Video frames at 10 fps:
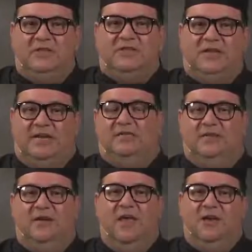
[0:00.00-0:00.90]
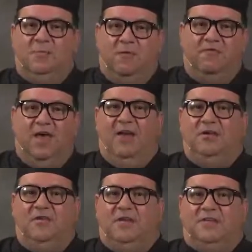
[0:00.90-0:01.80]
seasoned to provide
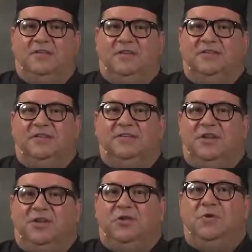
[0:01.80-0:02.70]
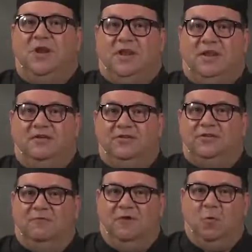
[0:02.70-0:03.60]
you the consistency you need to
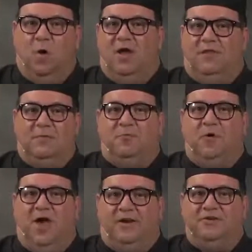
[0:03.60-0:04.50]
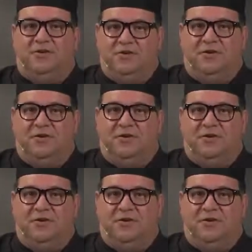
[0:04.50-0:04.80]
serve a quality product to your